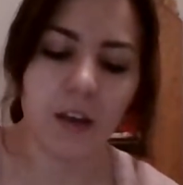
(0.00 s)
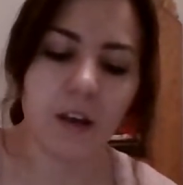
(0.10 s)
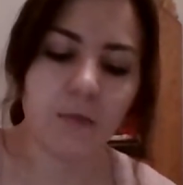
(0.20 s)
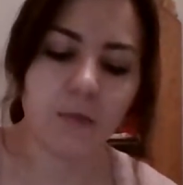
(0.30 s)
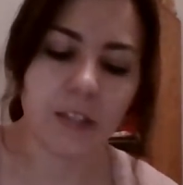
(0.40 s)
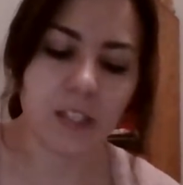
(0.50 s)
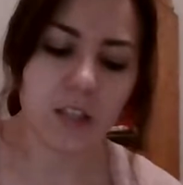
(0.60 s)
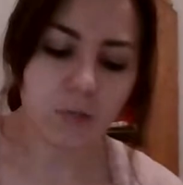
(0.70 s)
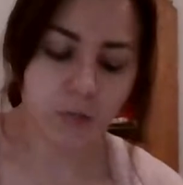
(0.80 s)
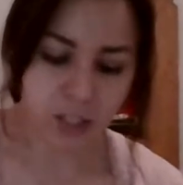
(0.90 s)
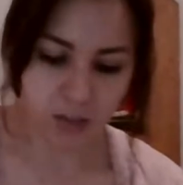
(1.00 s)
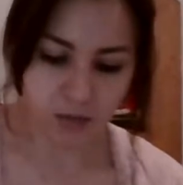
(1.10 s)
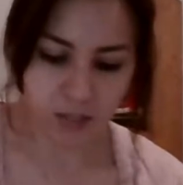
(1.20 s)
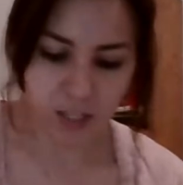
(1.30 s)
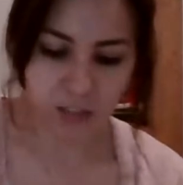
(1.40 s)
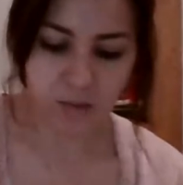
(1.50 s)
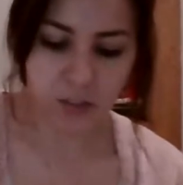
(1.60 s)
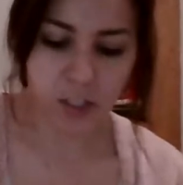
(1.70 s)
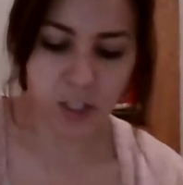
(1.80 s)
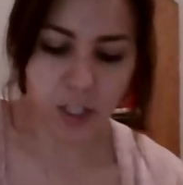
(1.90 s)
I'm facing the window, and I can feel
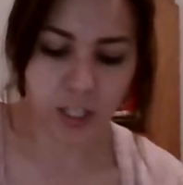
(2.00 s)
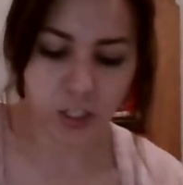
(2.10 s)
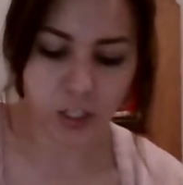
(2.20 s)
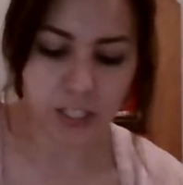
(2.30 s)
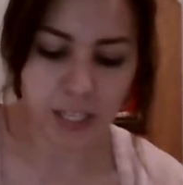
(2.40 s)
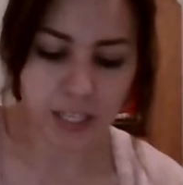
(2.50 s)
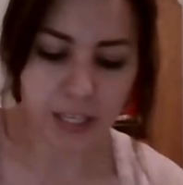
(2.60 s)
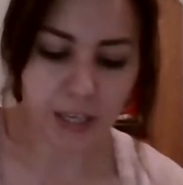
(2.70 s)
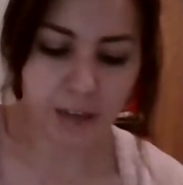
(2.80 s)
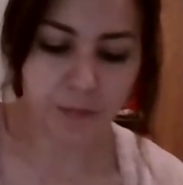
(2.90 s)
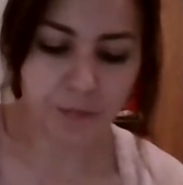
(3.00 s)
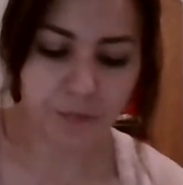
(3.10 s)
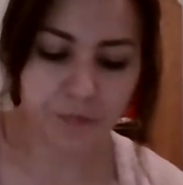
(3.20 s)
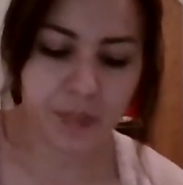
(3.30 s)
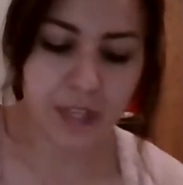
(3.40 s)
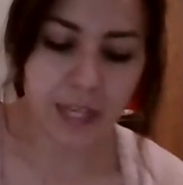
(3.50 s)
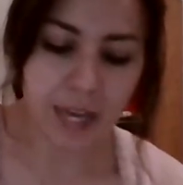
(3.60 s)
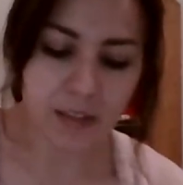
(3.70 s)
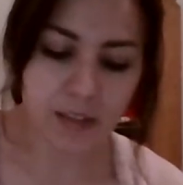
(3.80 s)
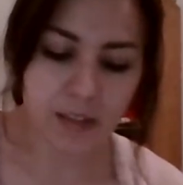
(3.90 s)
the change in daylight.
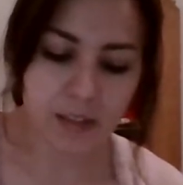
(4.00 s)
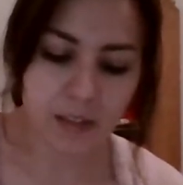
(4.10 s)
Yes.